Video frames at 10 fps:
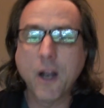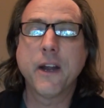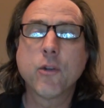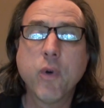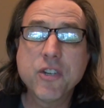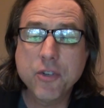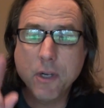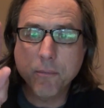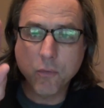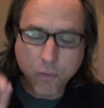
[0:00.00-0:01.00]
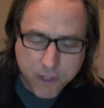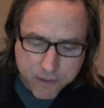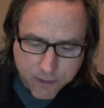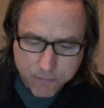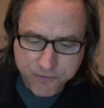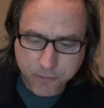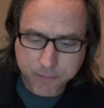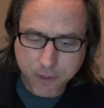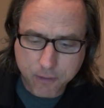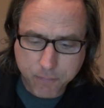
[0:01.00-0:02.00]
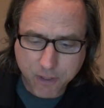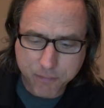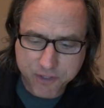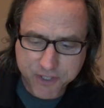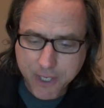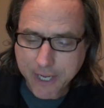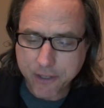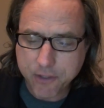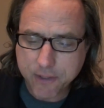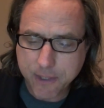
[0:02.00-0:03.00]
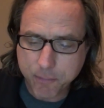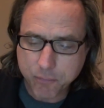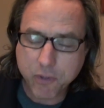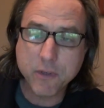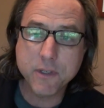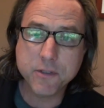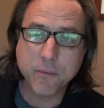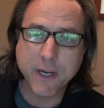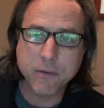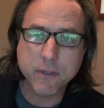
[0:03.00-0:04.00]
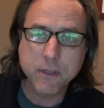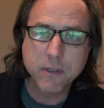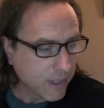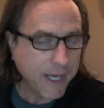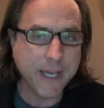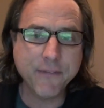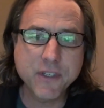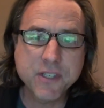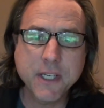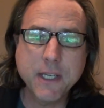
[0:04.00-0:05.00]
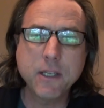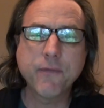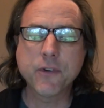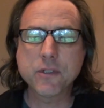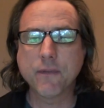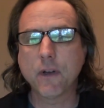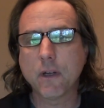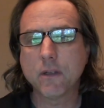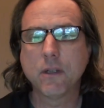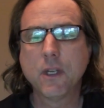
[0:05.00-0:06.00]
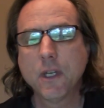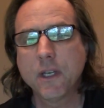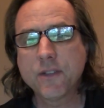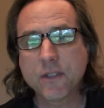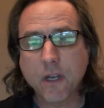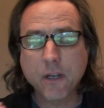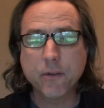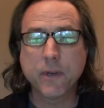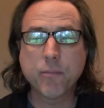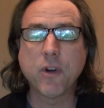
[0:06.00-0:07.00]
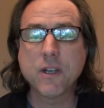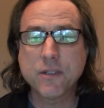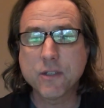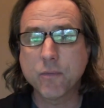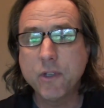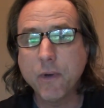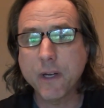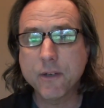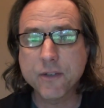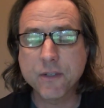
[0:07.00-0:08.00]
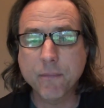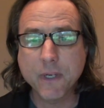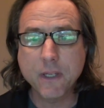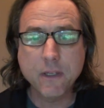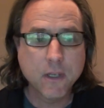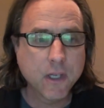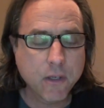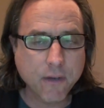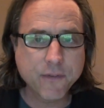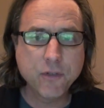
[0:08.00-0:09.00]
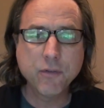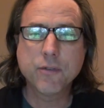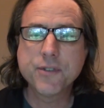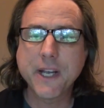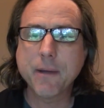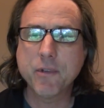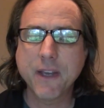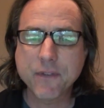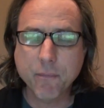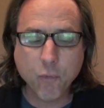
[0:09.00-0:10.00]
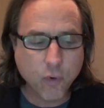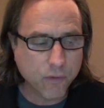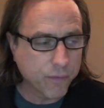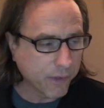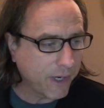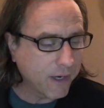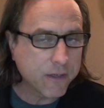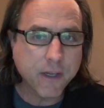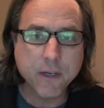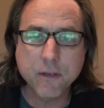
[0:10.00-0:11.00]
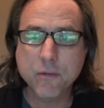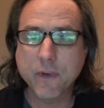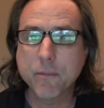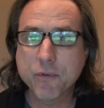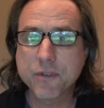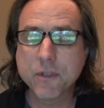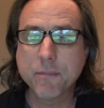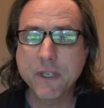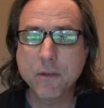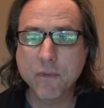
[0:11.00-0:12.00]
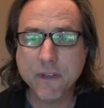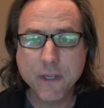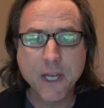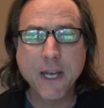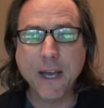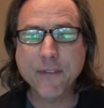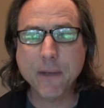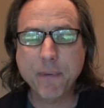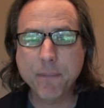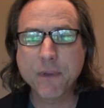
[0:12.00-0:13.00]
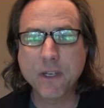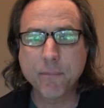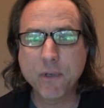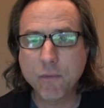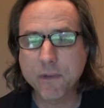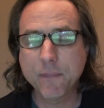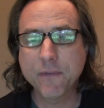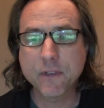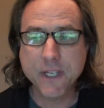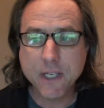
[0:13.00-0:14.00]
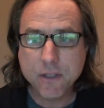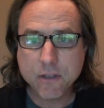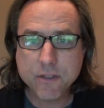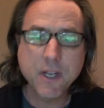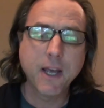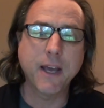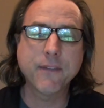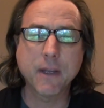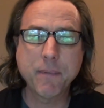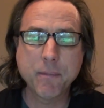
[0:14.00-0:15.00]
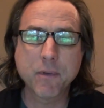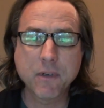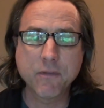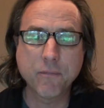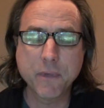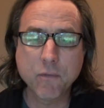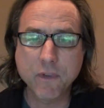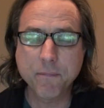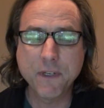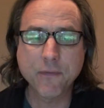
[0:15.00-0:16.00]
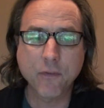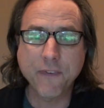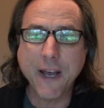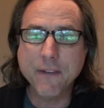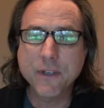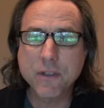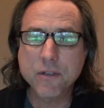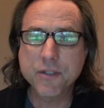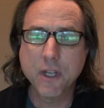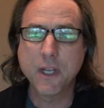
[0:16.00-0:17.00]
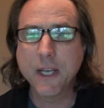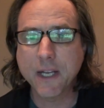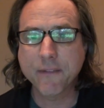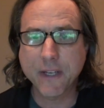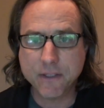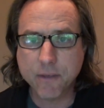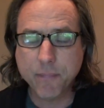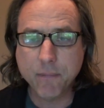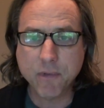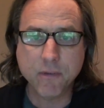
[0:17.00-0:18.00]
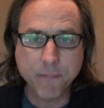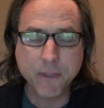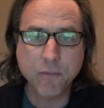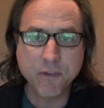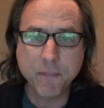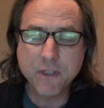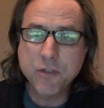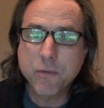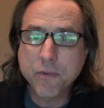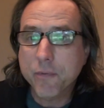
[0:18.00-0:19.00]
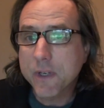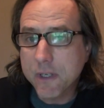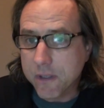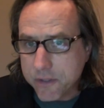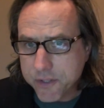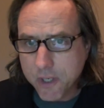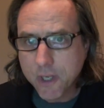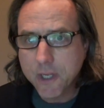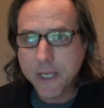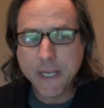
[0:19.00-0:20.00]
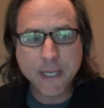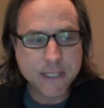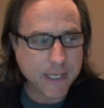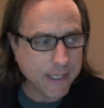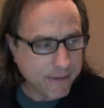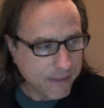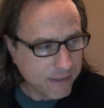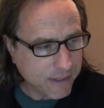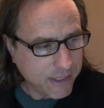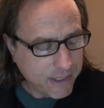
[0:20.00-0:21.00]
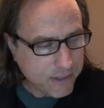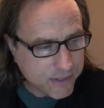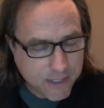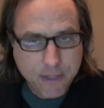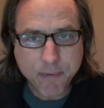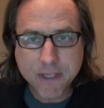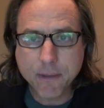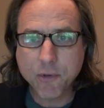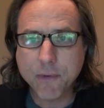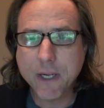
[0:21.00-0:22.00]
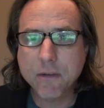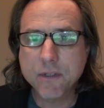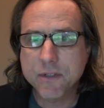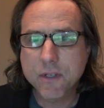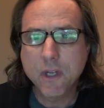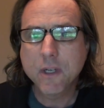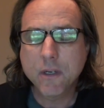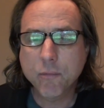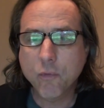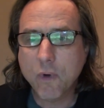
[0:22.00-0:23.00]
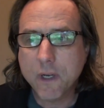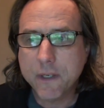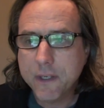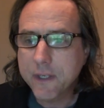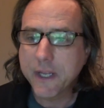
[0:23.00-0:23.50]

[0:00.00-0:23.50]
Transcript: All right, question number one comes from yard barbers. How do you keep employees around? I have to say, first of all, it's the hiring process. When you hire somebody, you have to do your job. You have to work real hard to hire the right person to begin with. I've got people that have been with me for 10 years. I've got people that have been with me for five years. And I've got some people that have been with me two, three years. And I think the key to keeping them around is number one,